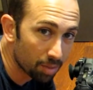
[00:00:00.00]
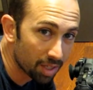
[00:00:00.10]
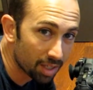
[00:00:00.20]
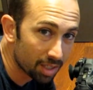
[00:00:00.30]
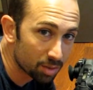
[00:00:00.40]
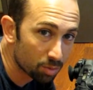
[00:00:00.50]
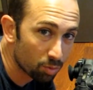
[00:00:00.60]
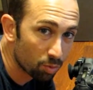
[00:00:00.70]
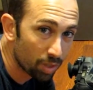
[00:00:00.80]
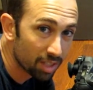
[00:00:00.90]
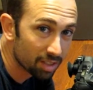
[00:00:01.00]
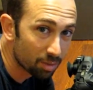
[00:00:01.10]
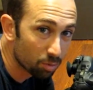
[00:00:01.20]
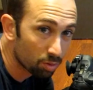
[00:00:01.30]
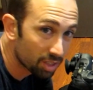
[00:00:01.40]
It is
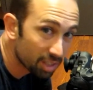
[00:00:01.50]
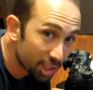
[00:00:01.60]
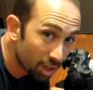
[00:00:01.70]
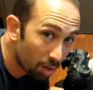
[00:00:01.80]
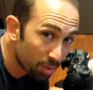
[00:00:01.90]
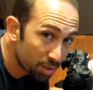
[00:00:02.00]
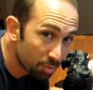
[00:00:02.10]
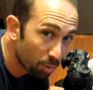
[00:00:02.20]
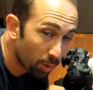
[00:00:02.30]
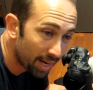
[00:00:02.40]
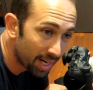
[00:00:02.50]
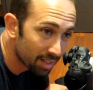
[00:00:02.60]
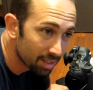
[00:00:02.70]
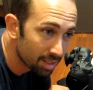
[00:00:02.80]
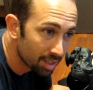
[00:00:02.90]
really, really sharp at
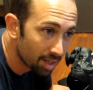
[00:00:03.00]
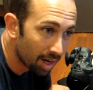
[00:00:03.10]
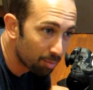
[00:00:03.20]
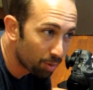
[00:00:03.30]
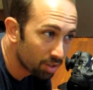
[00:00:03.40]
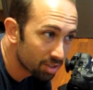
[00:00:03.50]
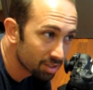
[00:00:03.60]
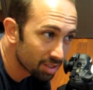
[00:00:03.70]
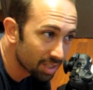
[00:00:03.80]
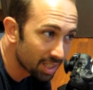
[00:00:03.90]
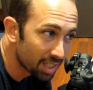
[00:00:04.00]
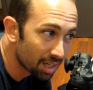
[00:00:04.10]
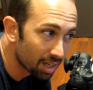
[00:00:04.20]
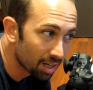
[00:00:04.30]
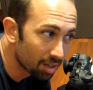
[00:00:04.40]
2.8. I personally
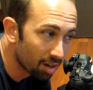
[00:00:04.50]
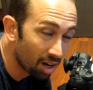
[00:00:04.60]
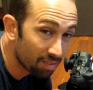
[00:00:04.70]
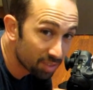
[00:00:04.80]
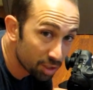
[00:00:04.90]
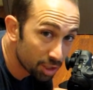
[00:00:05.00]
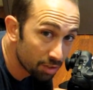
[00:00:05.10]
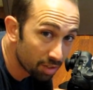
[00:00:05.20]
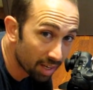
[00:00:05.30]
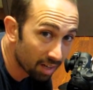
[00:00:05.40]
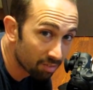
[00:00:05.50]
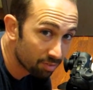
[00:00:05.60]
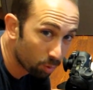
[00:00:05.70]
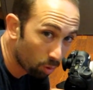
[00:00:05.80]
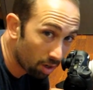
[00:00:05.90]
often shoot at
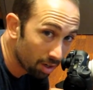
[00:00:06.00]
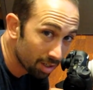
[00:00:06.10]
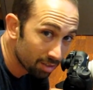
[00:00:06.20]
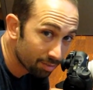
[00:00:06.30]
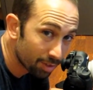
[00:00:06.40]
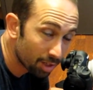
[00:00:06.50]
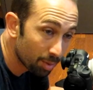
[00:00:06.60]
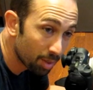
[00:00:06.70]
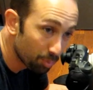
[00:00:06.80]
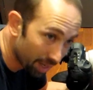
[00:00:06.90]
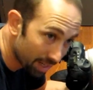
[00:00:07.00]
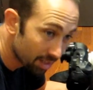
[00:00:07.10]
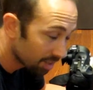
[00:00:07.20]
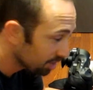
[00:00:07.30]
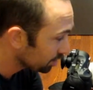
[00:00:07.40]
f4 for derby, but
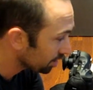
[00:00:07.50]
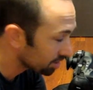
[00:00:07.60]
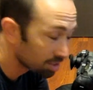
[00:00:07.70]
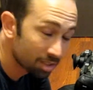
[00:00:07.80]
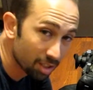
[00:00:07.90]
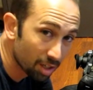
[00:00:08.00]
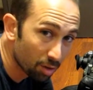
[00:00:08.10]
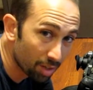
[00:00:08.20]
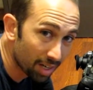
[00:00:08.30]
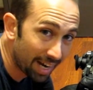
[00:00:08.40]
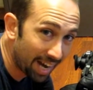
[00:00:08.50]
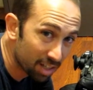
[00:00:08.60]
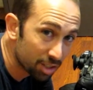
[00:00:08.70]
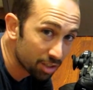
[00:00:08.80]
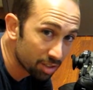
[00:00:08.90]
just to know that I
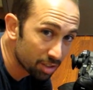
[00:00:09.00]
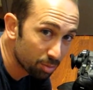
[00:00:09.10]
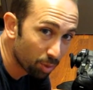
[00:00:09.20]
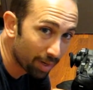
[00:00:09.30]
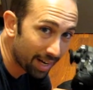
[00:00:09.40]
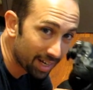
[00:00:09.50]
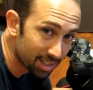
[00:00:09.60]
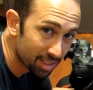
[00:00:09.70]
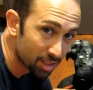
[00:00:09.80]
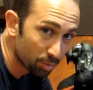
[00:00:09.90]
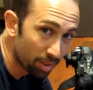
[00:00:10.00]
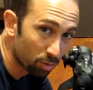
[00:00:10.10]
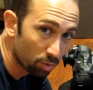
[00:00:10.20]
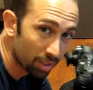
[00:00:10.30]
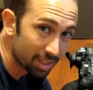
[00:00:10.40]
can shoot at 2.8 and still be
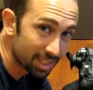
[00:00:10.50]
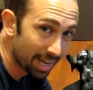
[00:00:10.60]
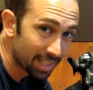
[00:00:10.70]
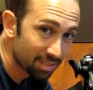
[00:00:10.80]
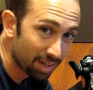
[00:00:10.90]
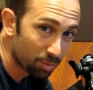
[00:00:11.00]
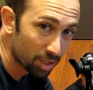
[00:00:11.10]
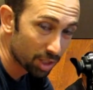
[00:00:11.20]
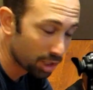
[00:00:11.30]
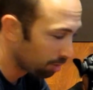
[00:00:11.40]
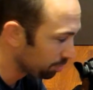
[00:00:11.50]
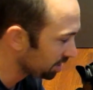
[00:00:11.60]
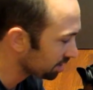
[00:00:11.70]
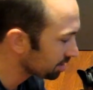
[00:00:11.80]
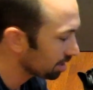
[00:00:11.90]
really satisfied with the
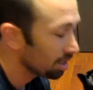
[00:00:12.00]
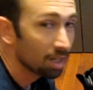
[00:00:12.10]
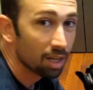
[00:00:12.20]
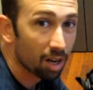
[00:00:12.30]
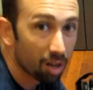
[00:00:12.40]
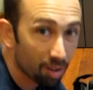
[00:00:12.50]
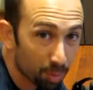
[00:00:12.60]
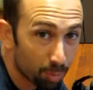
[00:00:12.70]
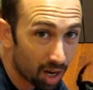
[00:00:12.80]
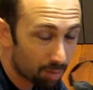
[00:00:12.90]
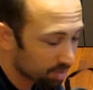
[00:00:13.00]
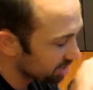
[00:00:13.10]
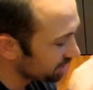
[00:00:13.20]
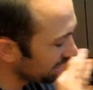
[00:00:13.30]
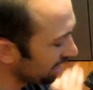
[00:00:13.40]
sharpness. On the bottom of
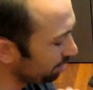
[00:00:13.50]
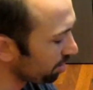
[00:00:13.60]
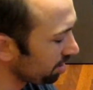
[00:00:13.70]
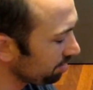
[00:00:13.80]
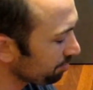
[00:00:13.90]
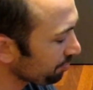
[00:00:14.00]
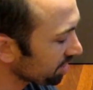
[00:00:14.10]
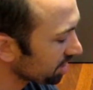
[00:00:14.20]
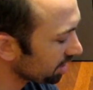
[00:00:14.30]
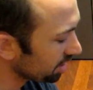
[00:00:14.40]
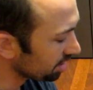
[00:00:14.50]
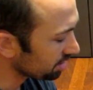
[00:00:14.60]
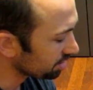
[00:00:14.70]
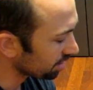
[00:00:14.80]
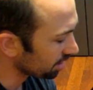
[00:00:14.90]
this camera
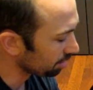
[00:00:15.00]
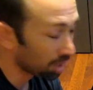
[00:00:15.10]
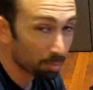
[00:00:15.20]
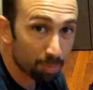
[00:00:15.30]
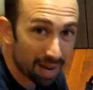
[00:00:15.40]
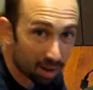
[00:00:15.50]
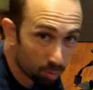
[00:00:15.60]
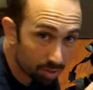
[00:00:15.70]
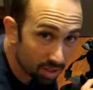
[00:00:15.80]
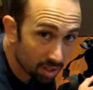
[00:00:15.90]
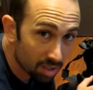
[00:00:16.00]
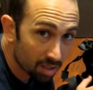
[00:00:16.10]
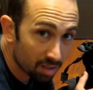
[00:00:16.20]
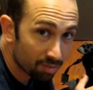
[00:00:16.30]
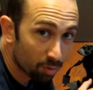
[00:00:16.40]
is a mount
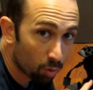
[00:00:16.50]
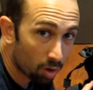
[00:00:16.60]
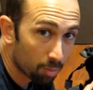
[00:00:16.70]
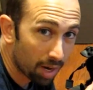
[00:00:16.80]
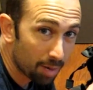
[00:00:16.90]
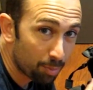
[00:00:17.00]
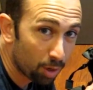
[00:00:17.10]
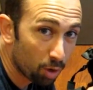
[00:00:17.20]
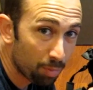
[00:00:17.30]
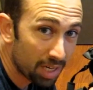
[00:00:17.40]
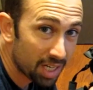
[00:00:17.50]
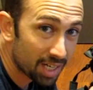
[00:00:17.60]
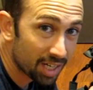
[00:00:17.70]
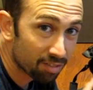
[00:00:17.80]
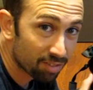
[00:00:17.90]
for my Pro Media
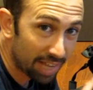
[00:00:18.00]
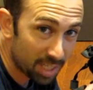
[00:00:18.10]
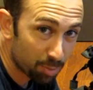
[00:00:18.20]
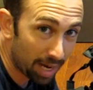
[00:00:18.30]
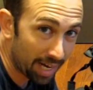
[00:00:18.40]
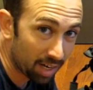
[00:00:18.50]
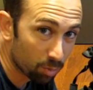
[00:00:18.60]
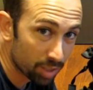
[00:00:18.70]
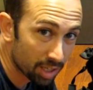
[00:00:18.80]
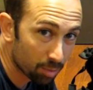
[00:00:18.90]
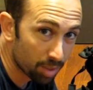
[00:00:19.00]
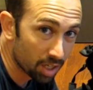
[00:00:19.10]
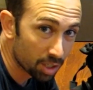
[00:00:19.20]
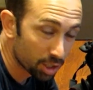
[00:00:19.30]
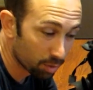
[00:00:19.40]
Gear flash bracket, which I'll
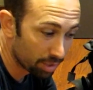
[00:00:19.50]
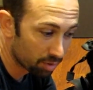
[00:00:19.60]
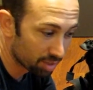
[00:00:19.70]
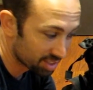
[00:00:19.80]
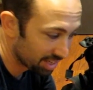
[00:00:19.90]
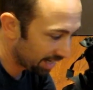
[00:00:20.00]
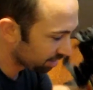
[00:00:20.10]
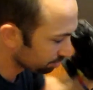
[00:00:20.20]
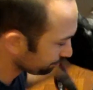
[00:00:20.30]
be showing you in a second.